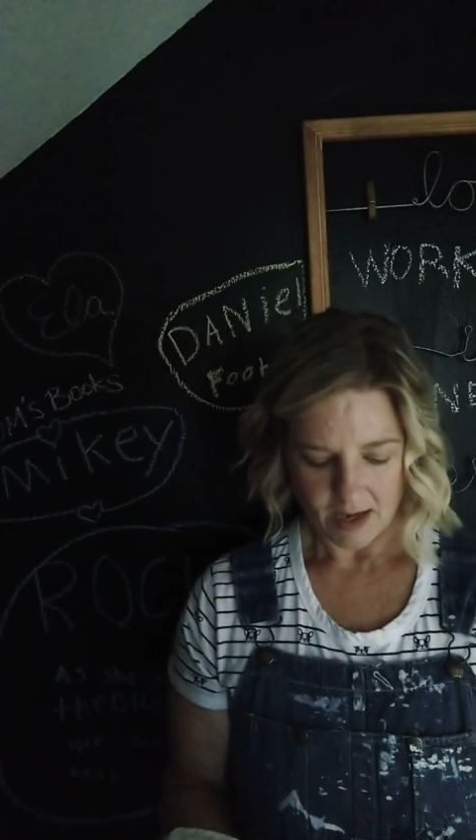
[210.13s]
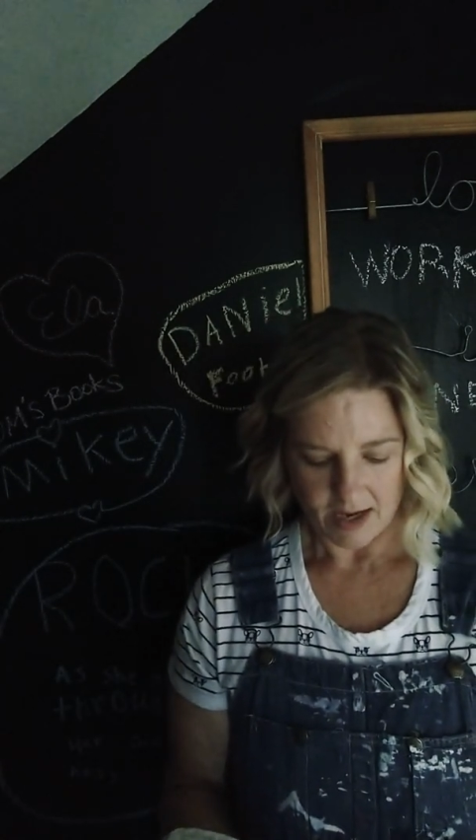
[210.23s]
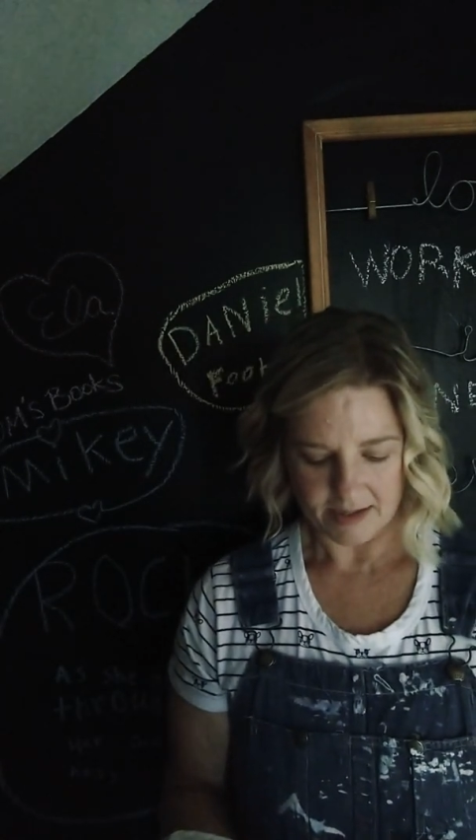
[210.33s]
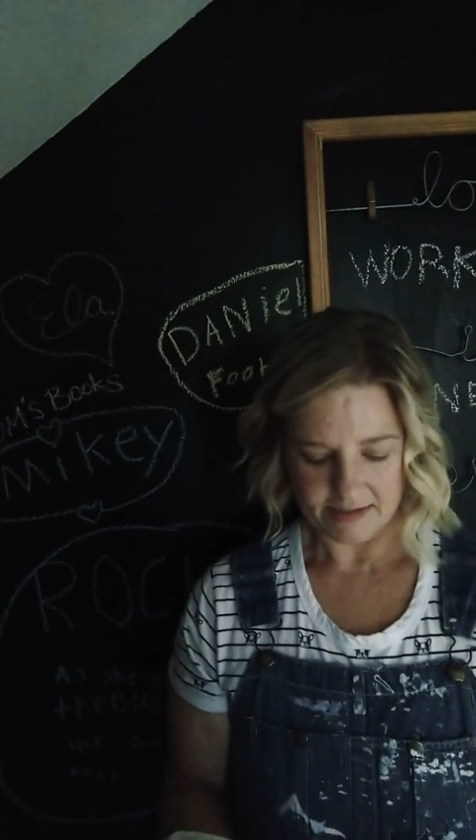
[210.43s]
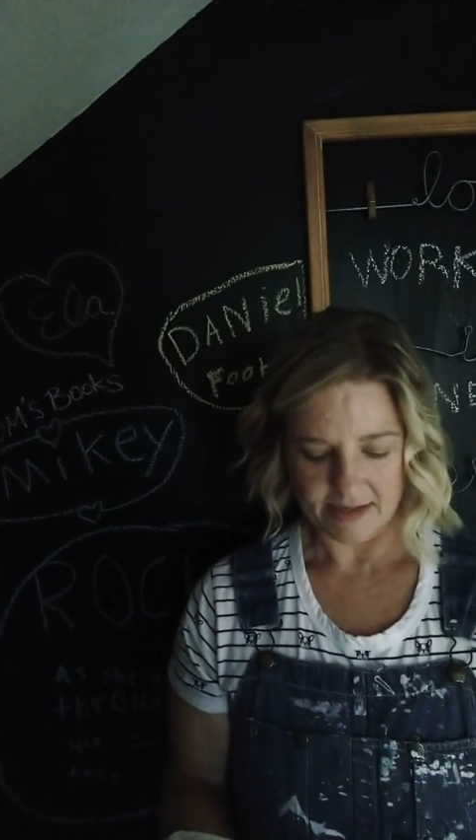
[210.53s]

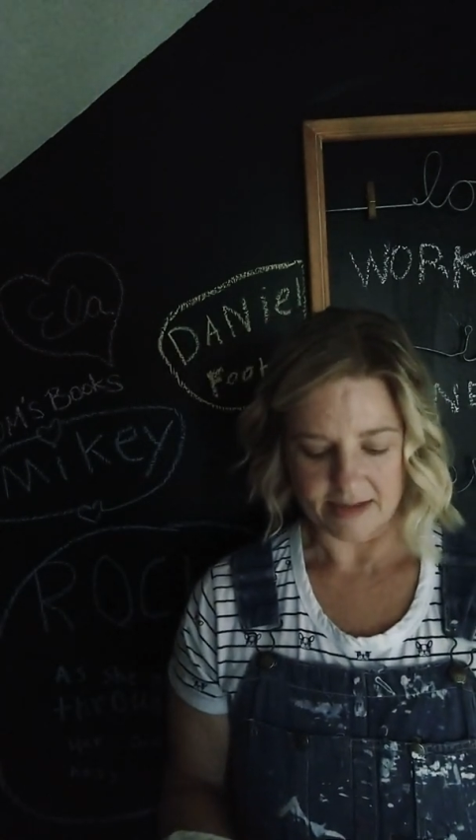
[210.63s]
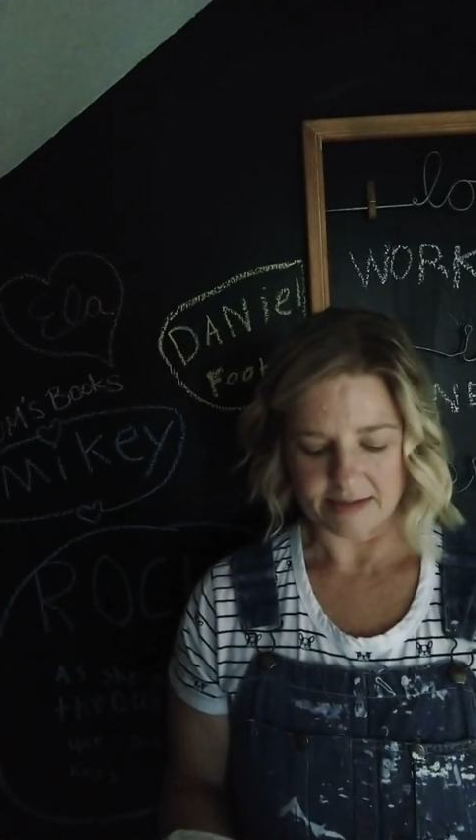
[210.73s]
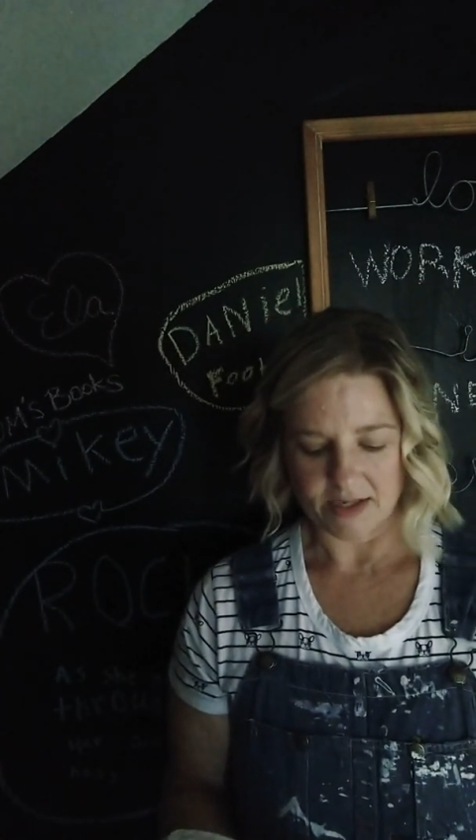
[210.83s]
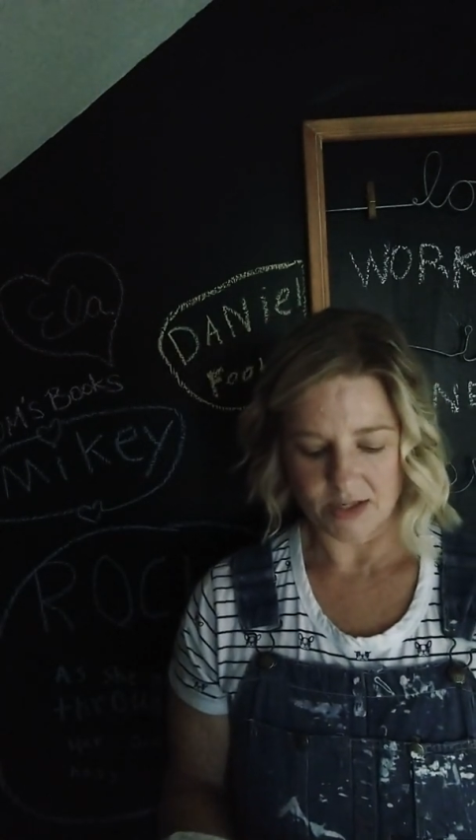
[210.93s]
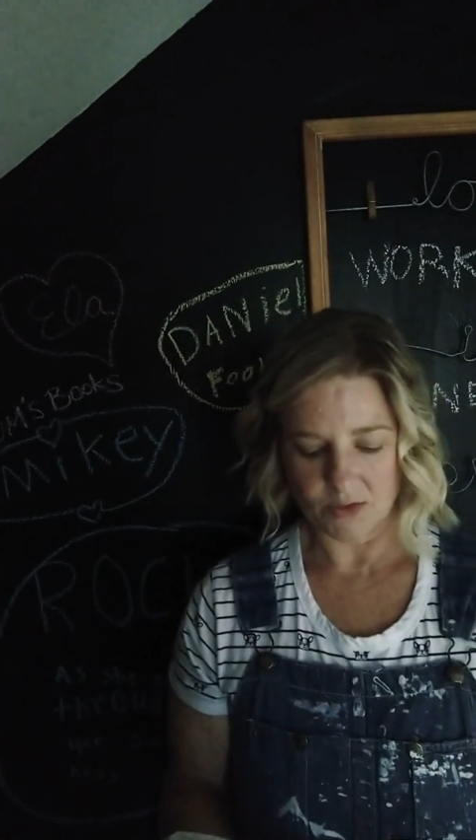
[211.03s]
And it
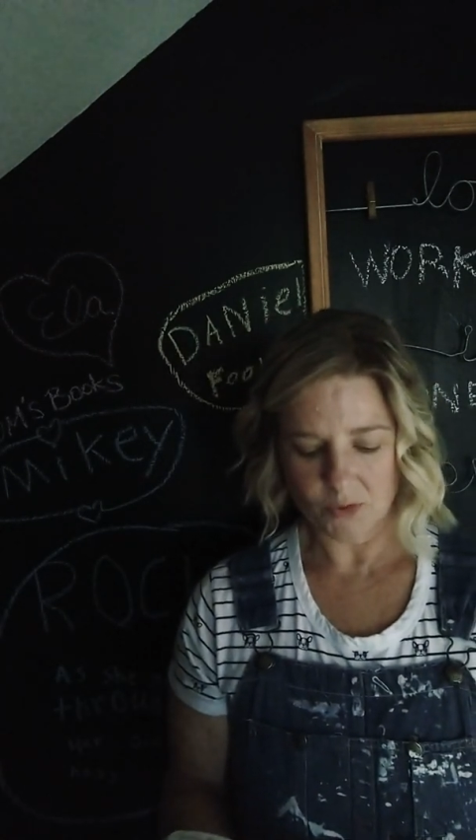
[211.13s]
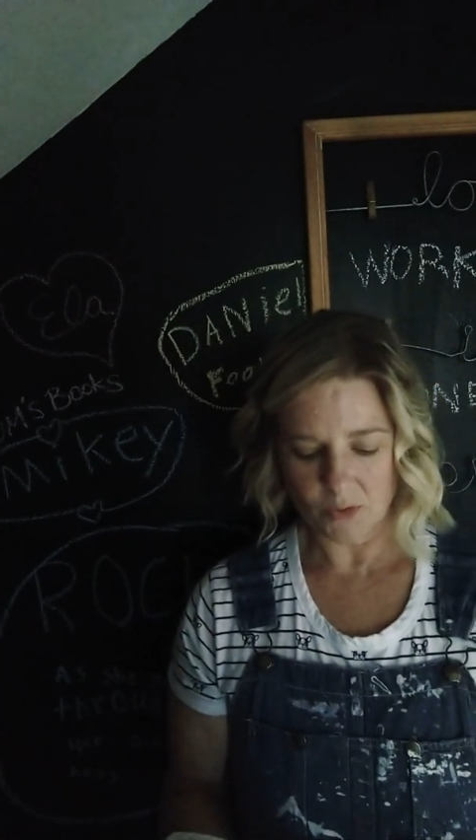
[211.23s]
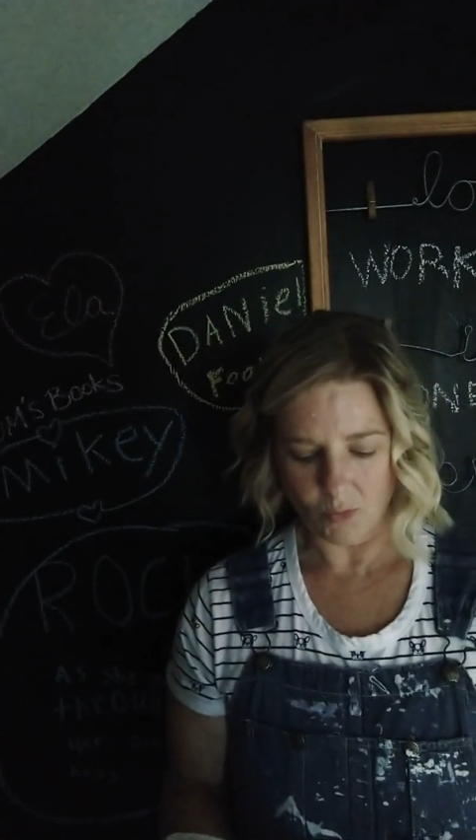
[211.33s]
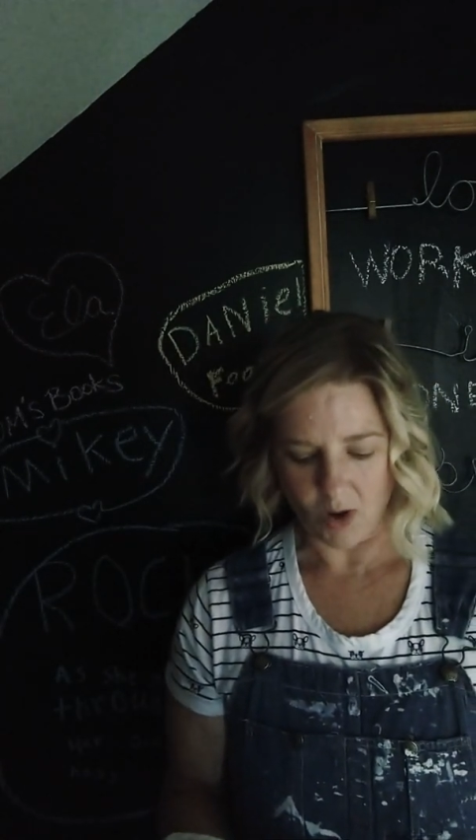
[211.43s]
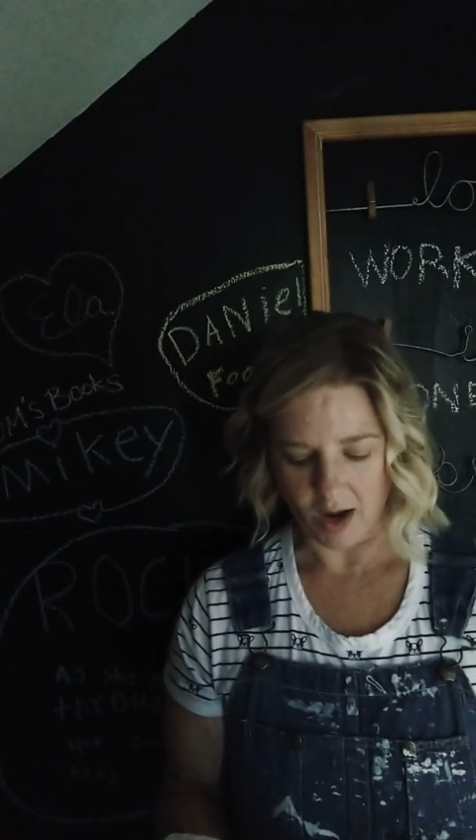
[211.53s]
says, he
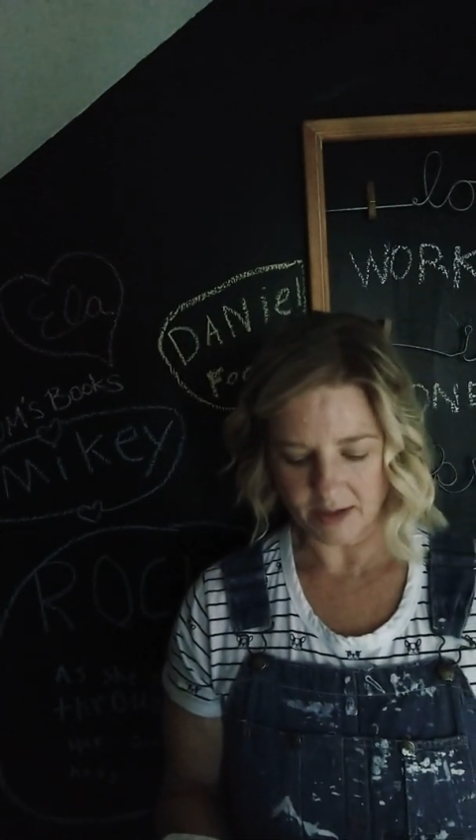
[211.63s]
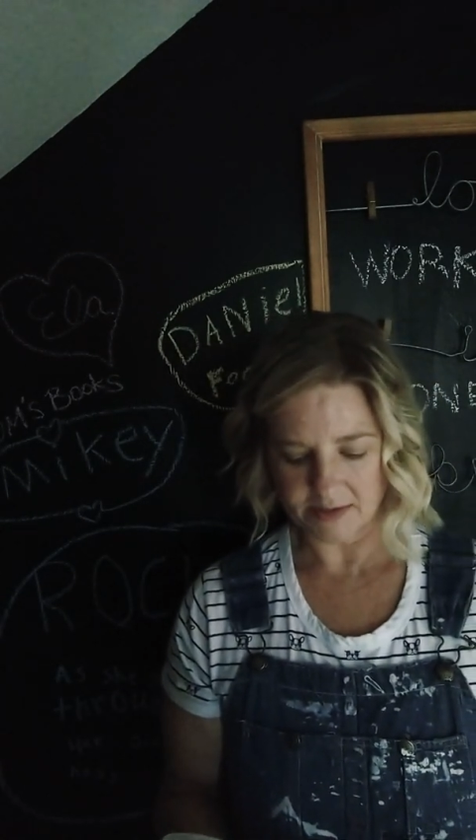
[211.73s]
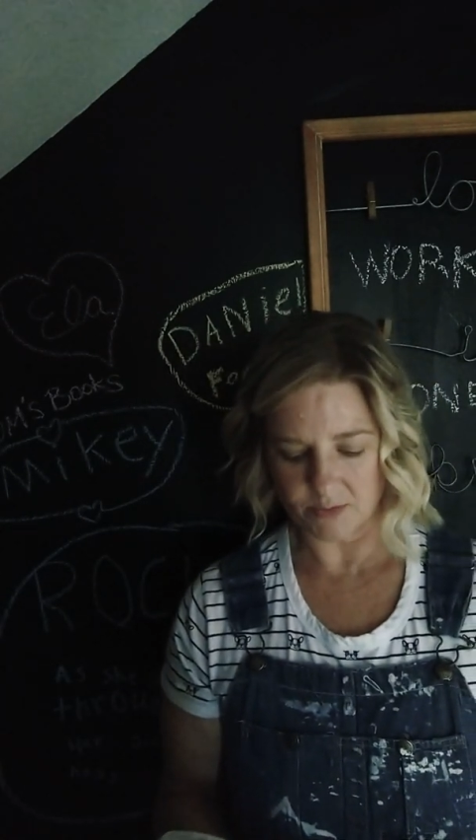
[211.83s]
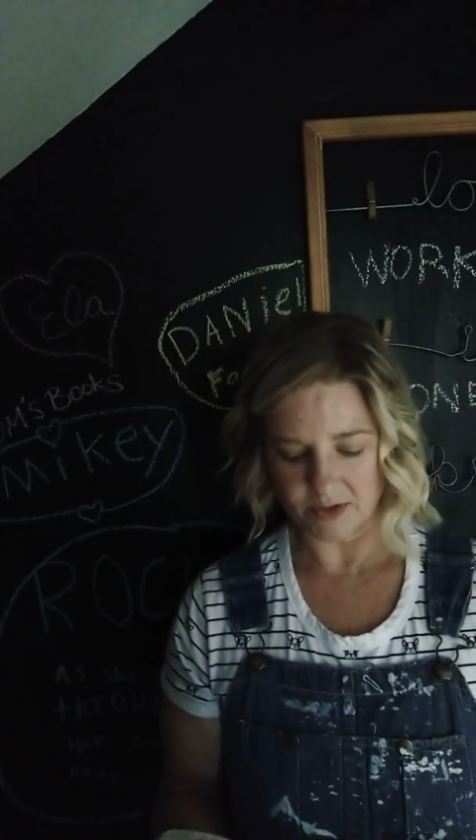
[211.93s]
who walks